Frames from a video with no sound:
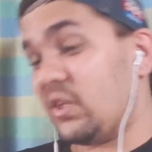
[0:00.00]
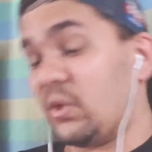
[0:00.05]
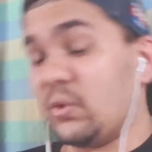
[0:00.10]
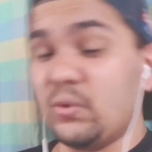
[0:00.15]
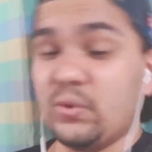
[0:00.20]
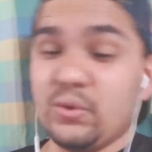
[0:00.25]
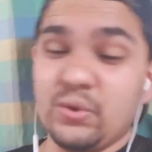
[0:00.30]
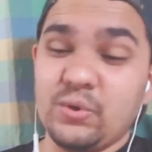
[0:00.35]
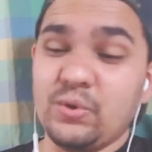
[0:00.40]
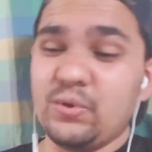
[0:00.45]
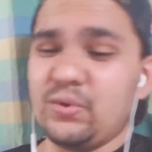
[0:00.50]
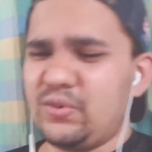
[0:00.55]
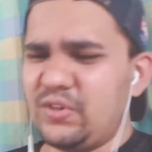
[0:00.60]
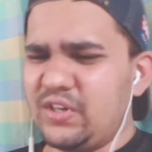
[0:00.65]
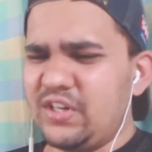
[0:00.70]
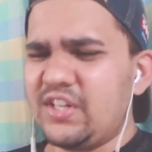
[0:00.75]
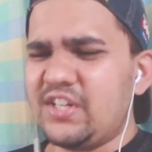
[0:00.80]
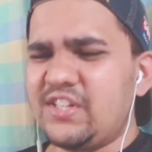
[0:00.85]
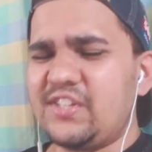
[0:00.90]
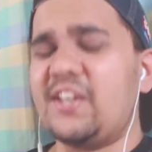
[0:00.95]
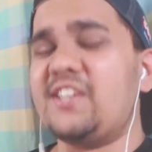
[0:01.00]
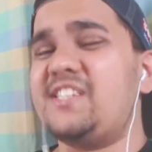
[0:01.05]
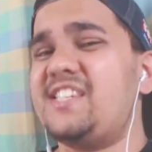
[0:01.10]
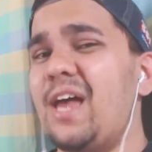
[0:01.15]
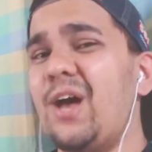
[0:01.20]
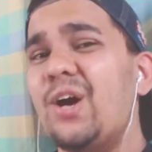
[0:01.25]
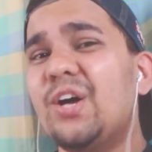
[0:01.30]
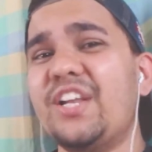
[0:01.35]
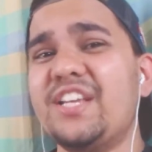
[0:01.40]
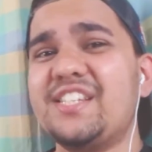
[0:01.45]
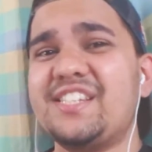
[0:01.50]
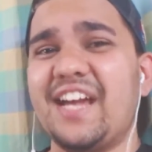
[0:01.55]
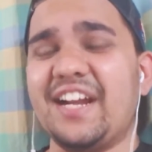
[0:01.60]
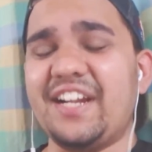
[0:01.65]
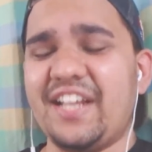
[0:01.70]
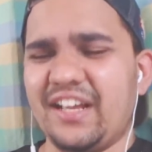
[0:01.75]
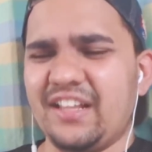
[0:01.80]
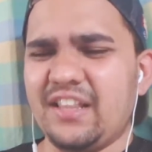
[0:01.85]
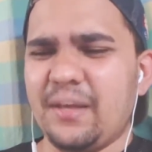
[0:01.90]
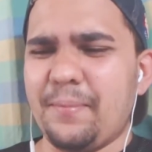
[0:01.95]
Ooh. So, Sehun is
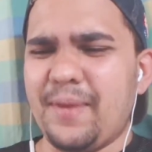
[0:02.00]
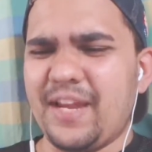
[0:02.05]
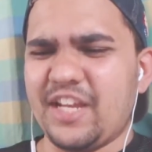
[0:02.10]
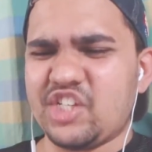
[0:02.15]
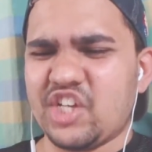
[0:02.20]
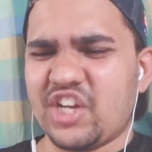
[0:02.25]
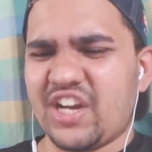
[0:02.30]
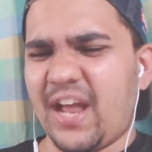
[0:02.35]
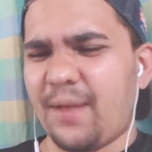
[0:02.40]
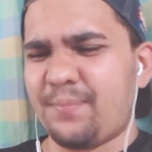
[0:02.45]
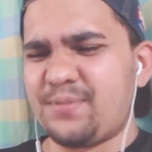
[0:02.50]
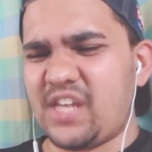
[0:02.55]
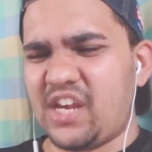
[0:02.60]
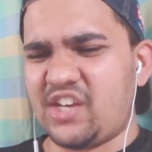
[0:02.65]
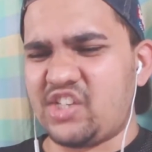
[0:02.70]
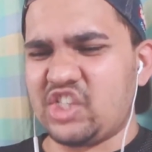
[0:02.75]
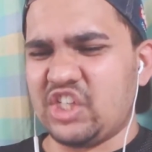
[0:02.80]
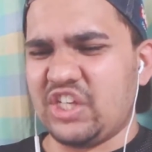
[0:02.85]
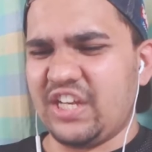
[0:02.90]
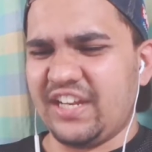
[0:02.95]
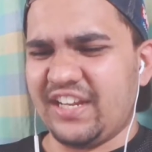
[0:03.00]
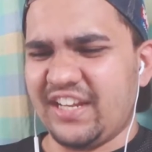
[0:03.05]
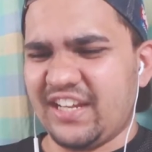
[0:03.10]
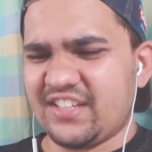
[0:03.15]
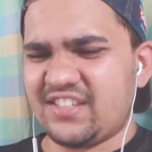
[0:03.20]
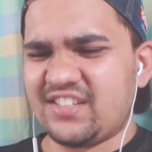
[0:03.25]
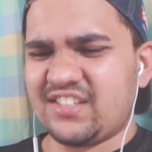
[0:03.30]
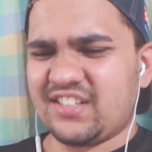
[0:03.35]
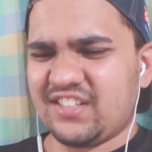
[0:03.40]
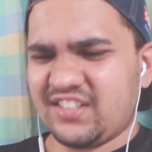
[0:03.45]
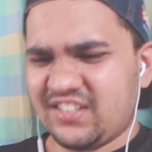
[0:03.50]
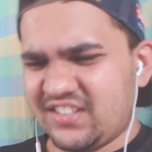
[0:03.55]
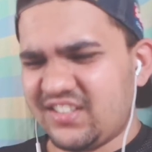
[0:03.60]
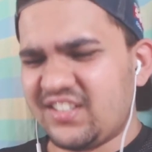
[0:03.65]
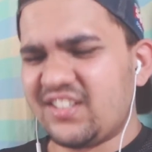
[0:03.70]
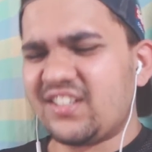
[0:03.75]
getting the major rap section, I guess.